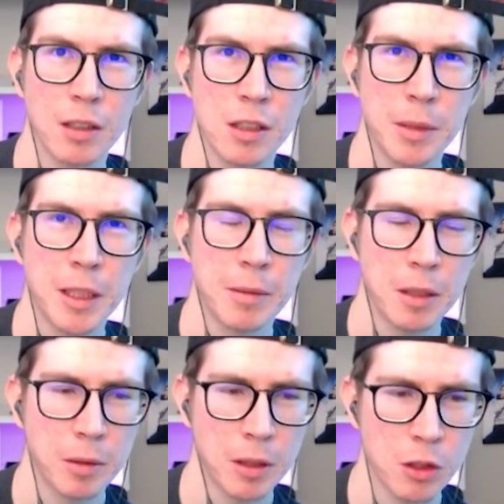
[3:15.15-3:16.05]
Just being
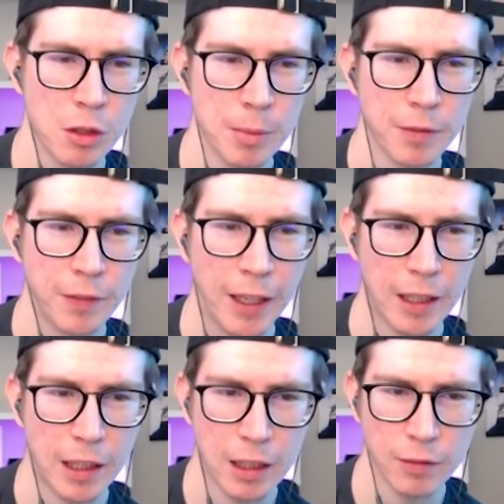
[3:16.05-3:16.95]
able to trim the
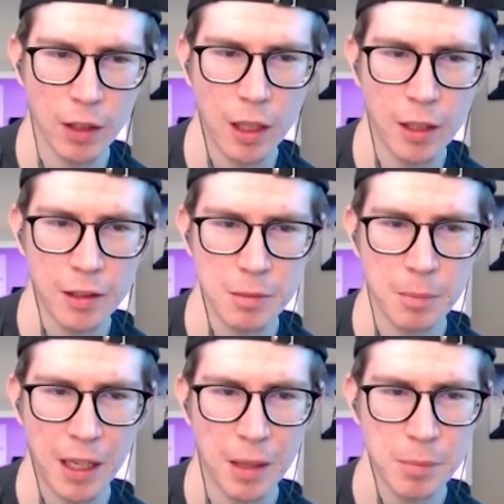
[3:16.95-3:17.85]
fat out of a lot of these
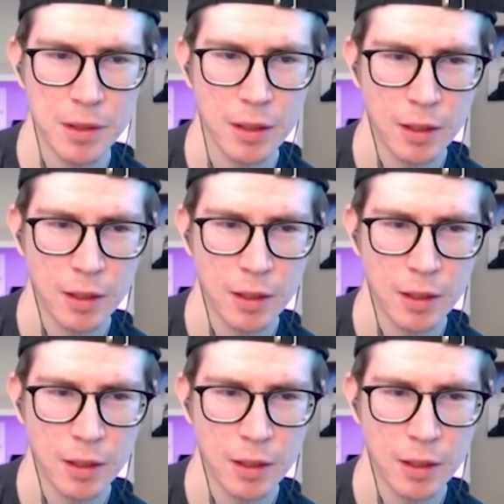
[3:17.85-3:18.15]
maps